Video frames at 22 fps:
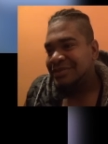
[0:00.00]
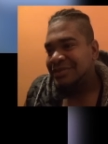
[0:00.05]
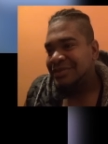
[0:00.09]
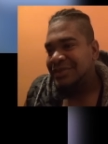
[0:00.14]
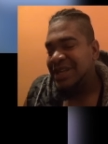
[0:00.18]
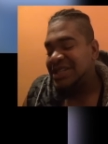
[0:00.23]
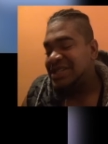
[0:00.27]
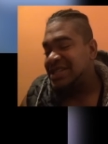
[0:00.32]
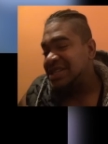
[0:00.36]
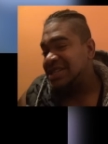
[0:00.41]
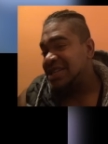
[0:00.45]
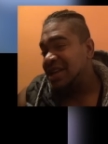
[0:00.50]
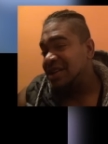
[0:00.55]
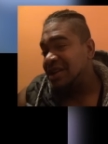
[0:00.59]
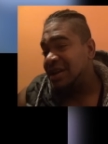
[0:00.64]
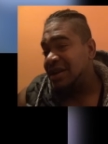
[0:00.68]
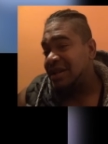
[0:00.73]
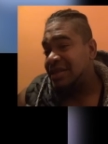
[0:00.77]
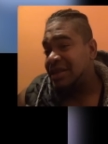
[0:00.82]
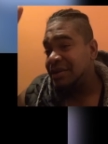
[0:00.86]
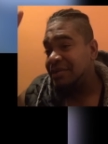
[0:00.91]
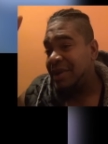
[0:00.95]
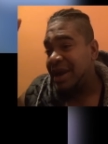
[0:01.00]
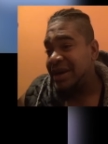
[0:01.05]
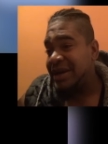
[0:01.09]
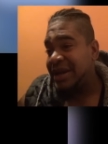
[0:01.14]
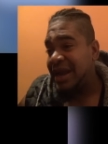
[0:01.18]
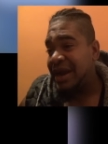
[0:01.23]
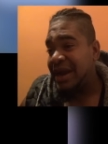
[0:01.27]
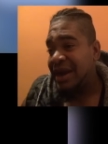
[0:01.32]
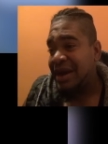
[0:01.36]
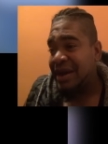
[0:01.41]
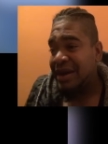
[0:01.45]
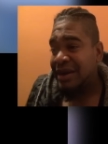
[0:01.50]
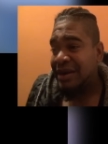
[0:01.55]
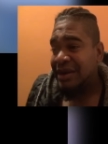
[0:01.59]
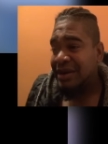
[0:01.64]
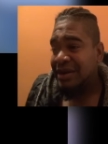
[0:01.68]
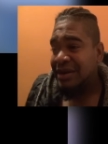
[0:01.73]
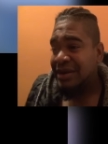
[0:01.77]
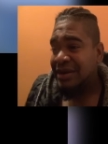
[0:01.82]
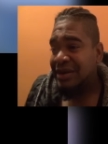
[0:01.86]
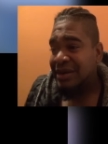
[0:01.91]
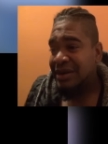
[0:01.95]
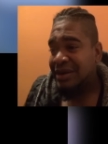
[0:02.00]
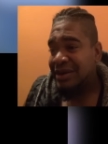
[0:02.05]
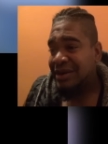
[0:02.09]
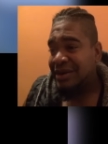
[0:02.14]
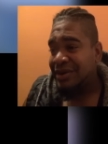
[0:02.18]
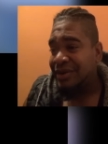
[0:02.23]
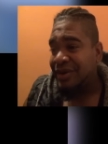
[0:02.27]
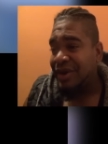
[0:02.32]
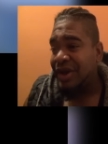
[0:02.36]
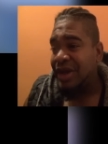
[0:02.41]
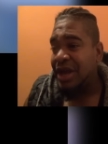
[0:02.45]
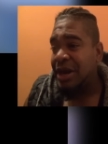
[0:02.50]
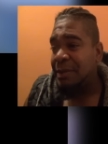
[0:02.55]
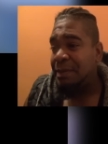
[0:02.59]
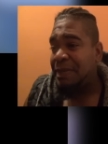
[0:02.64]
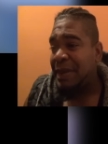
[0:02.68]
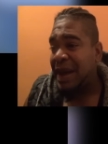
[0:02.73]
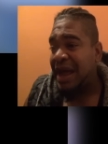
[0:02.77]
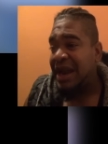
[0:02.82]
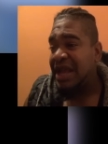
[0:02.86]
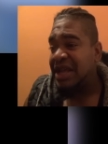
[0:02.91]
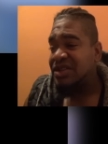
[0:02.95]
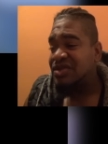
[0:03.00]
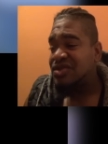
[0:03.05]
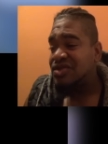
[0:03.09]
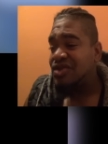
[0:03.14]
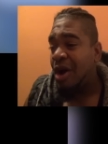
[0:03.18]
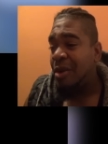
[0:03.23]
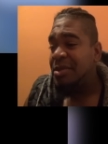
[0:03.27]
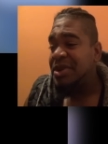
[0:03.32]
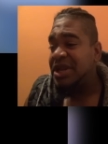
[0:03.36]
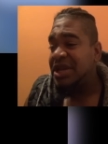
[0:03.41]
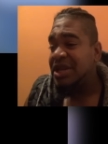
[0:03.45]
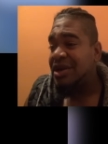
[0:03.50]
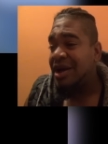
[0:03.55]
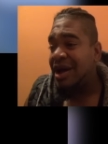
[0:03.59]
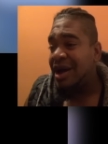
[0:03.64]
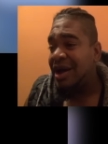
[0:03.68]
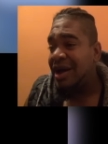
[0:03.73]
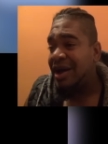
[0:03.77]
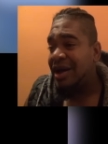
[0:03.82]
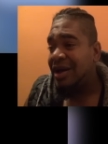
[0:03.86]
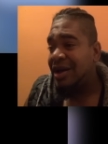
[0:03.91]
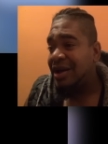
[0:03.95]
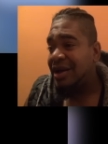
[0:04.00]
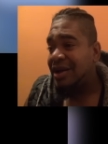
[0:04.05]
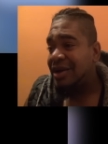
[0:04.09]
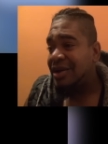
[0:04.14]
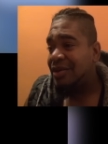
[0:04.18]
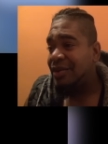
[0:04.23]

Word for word: this is another thing right there. Royal Palace, Dominica.